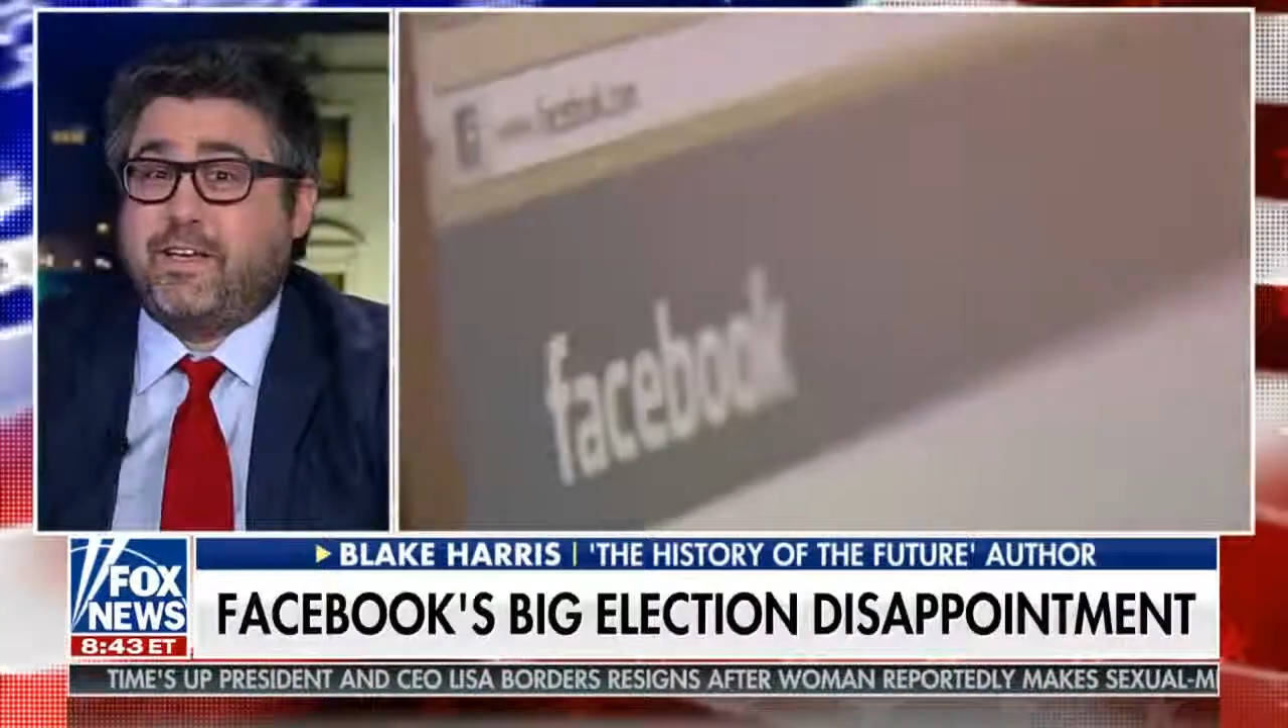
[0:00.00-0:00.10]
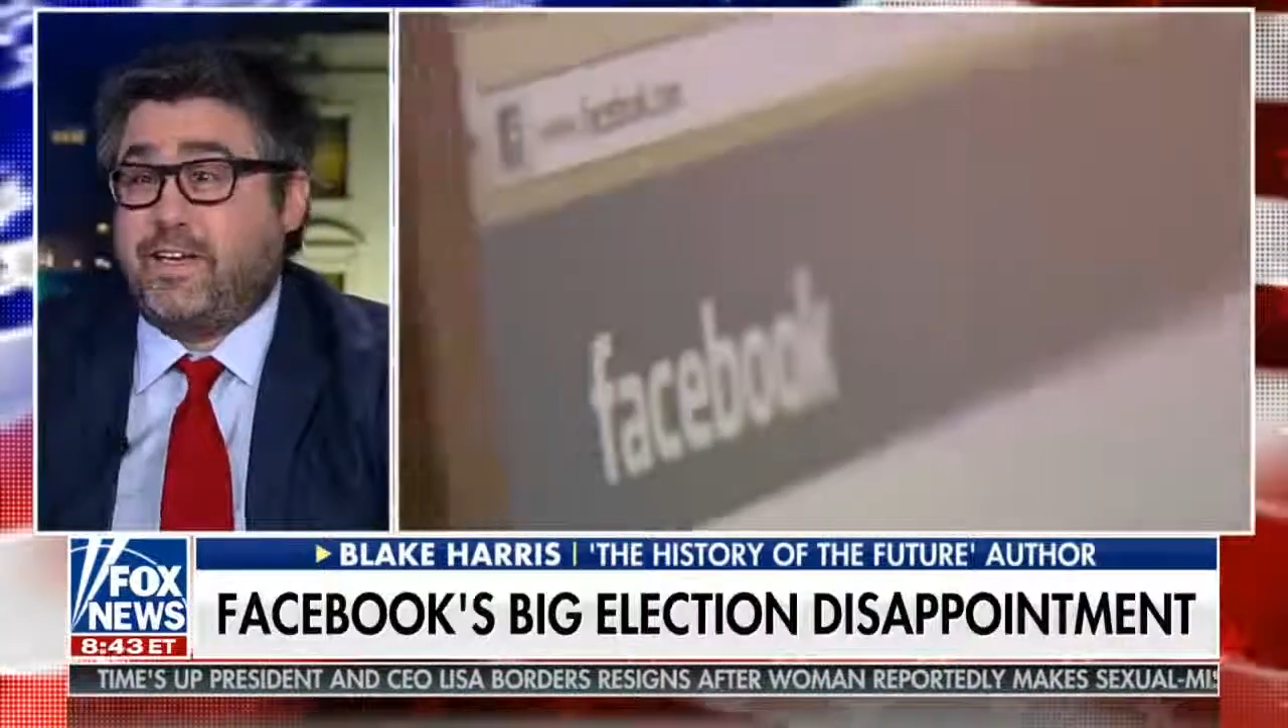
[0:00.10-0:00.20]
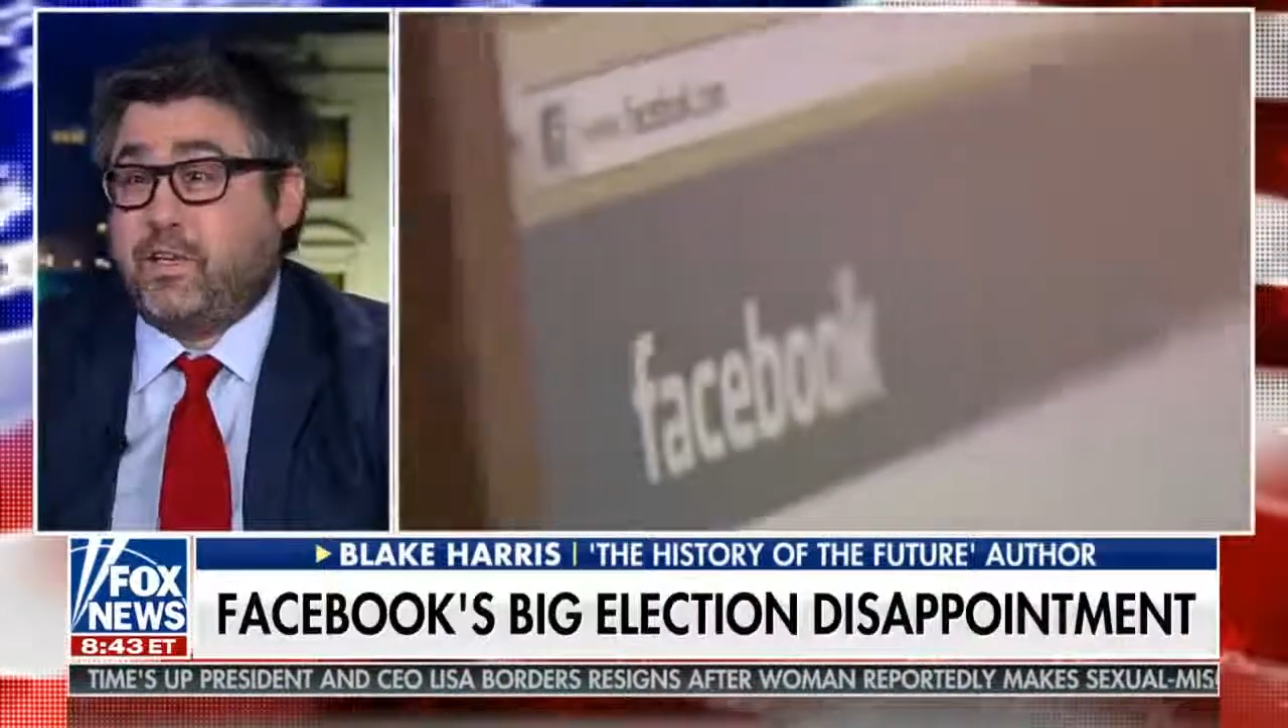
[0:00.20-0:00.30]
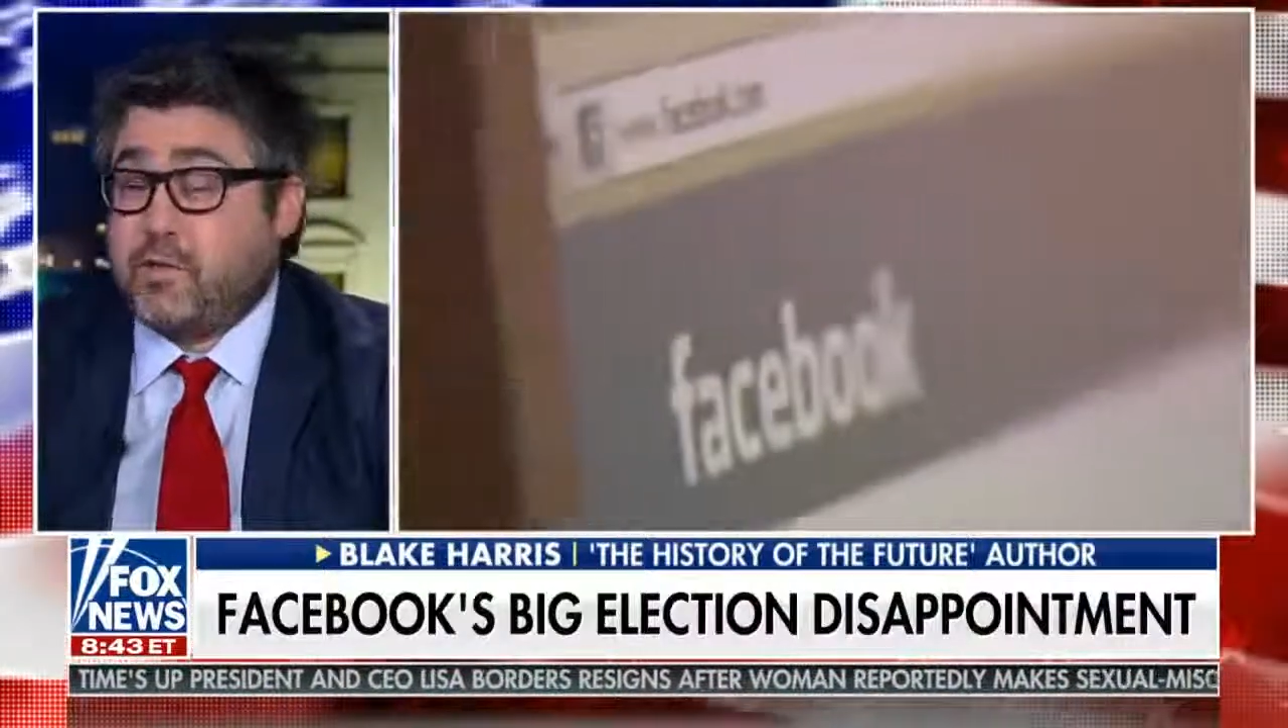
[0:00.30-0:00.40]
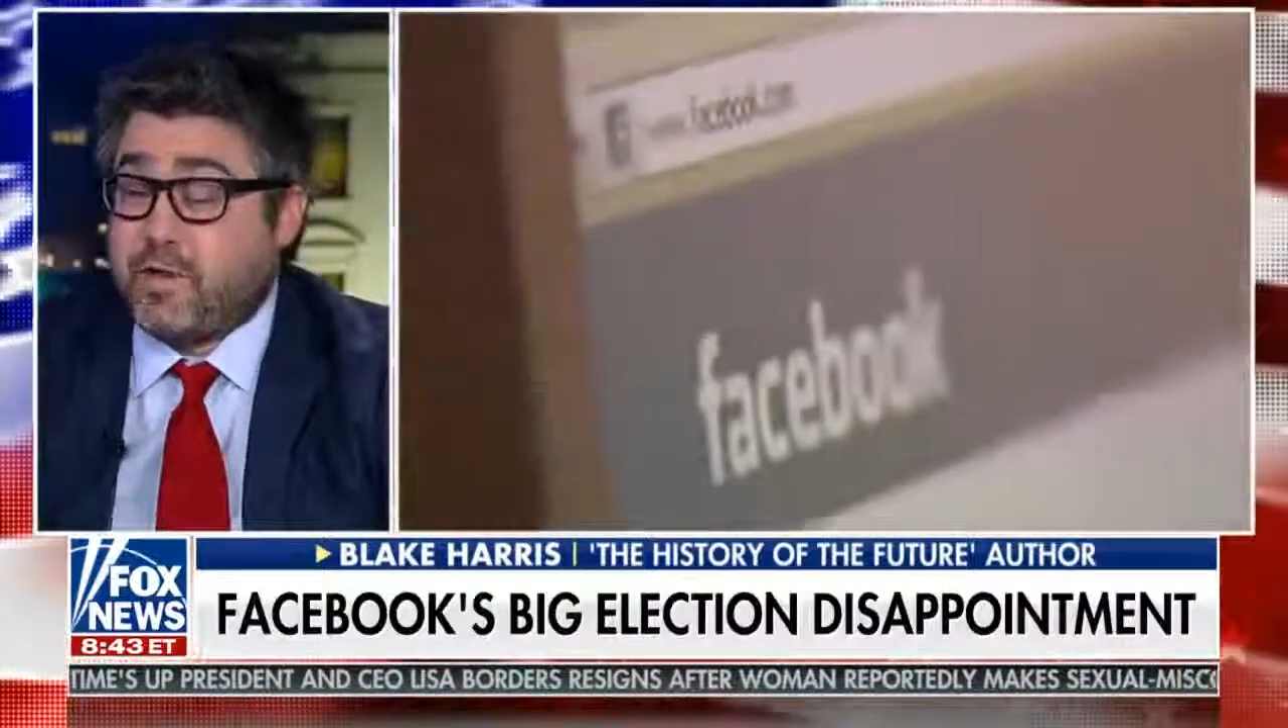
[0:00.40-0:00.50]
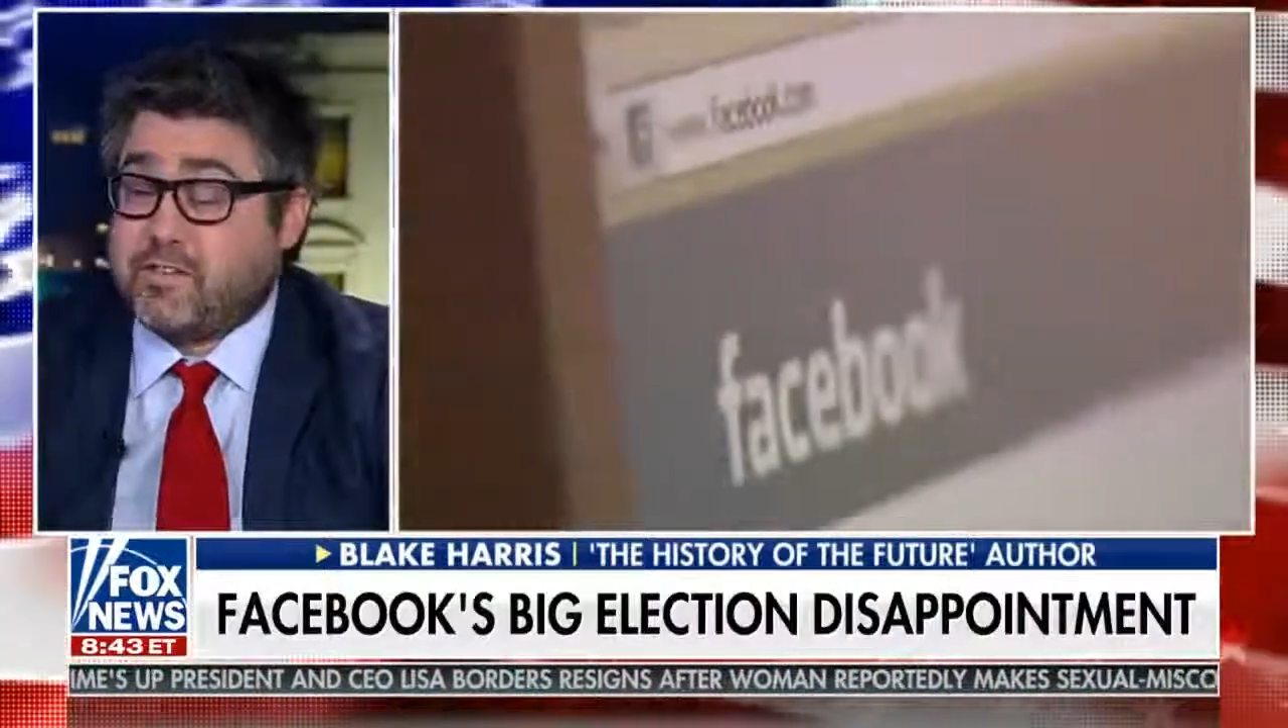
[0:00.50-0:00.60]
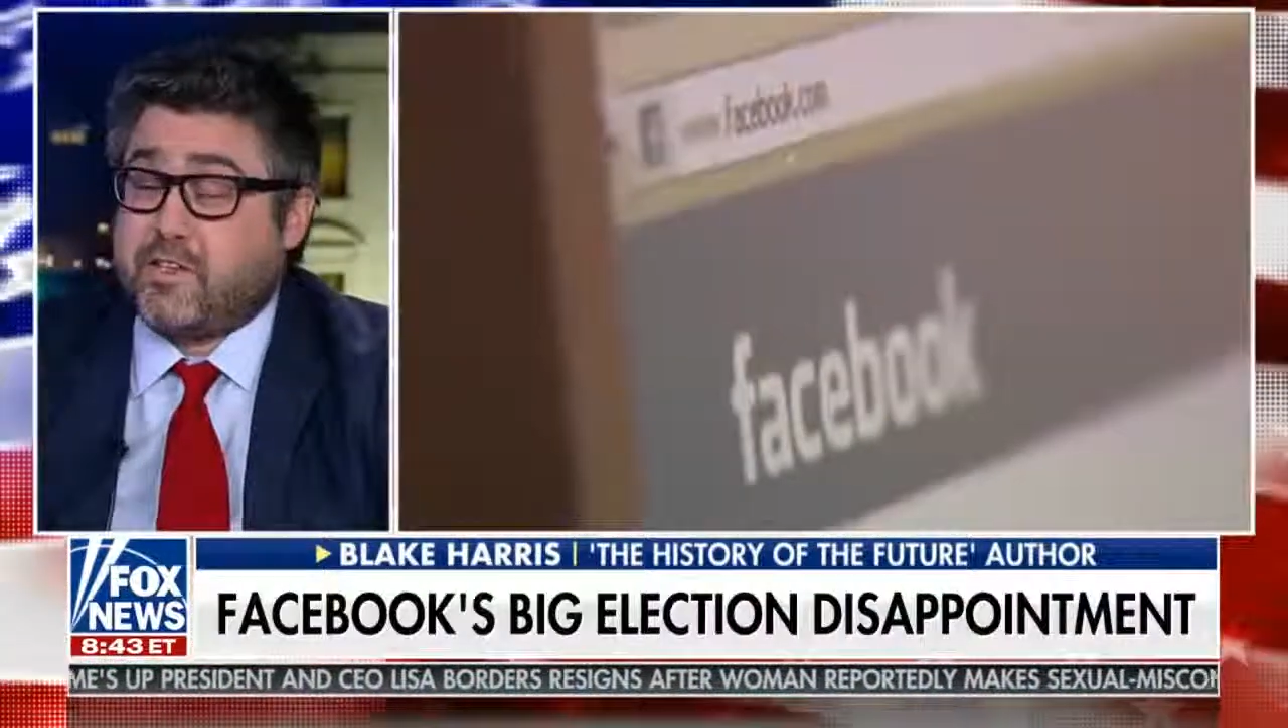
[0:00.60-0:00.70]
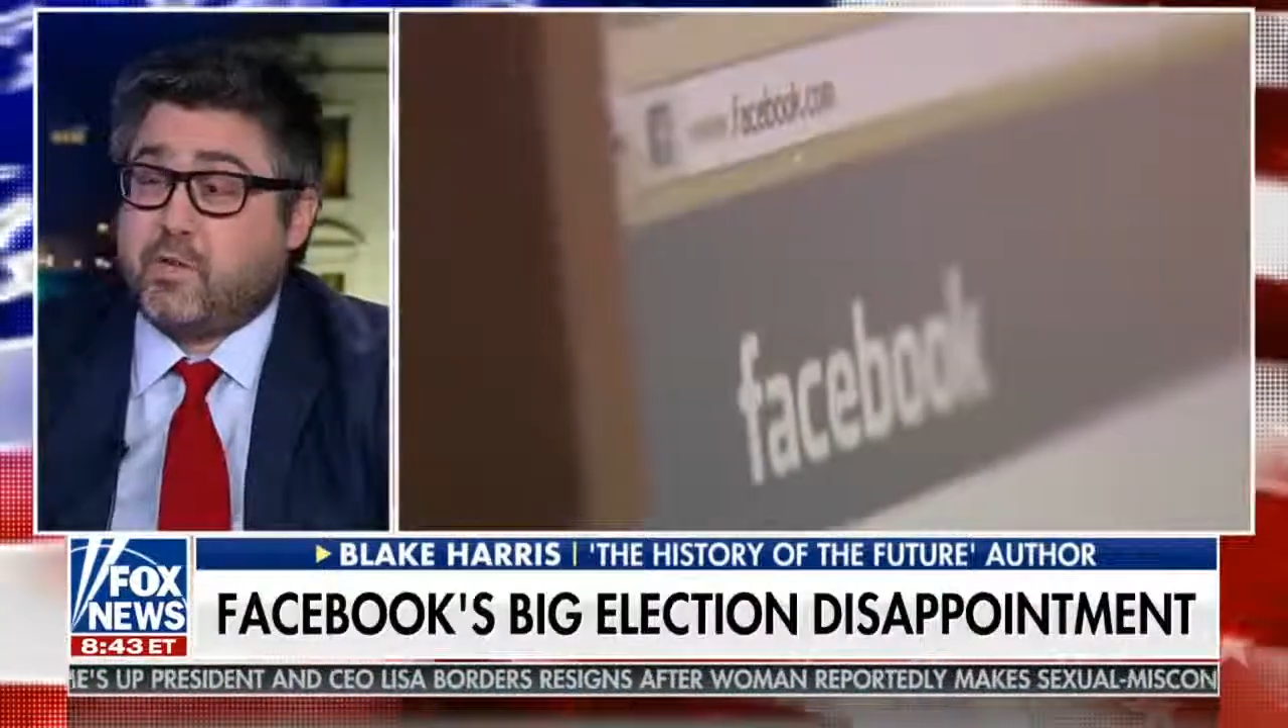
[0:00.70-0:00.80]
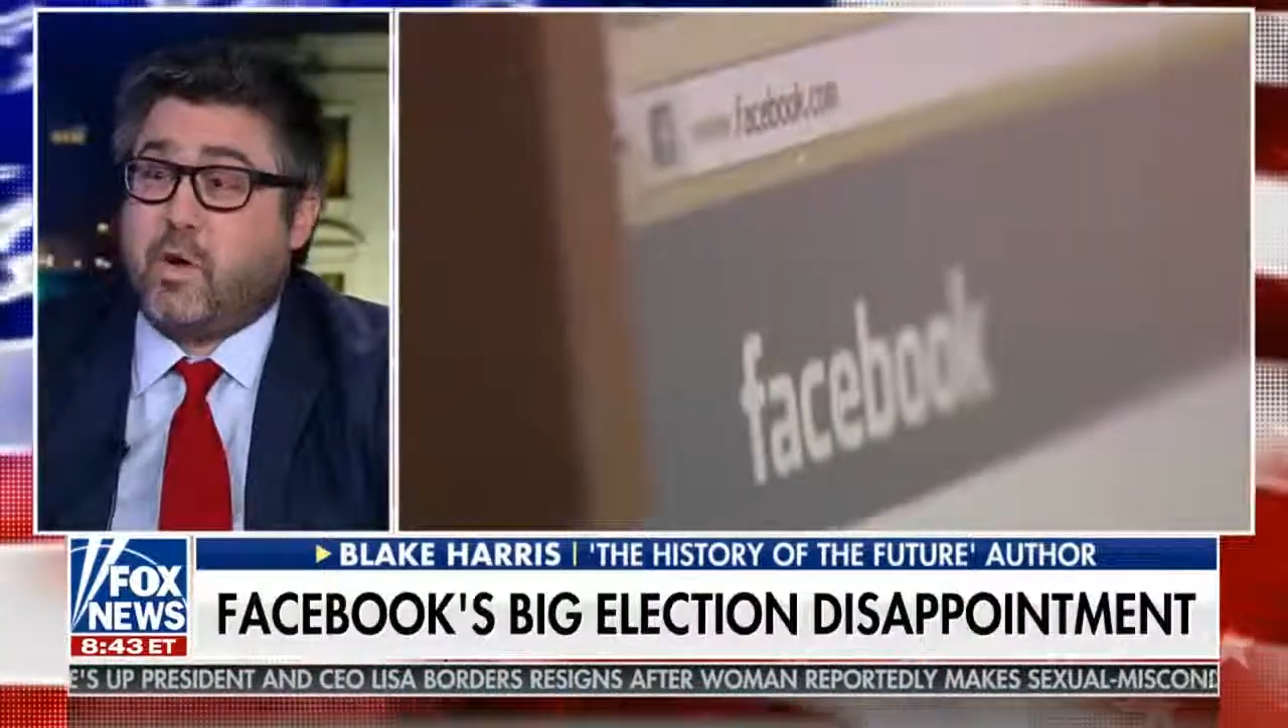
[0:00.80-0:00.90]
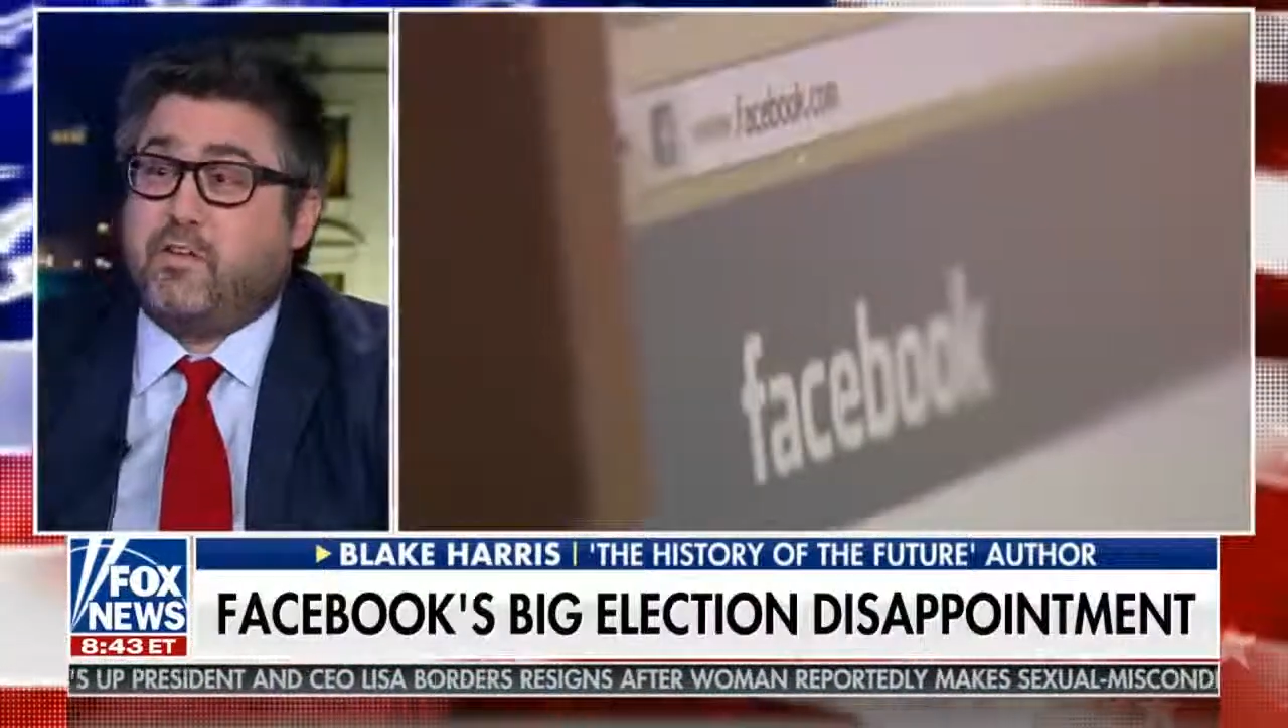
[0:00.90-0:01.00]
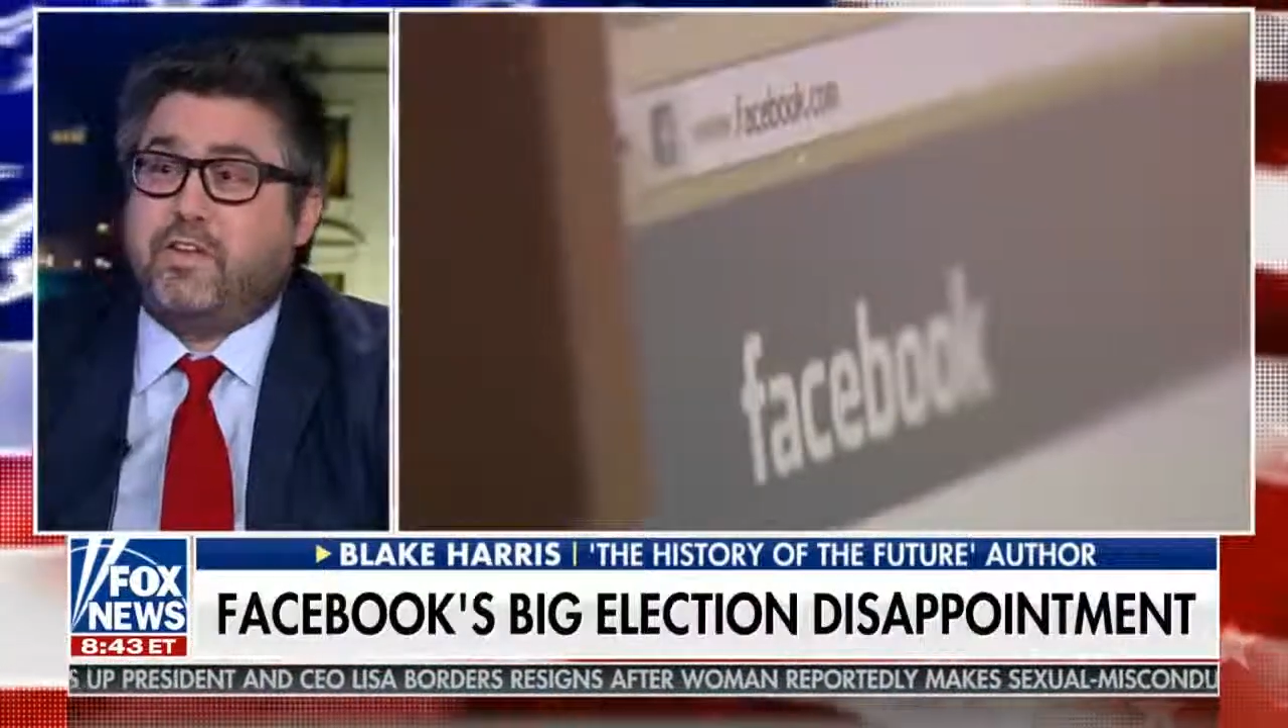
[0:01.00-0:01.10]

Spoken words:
in 2012, a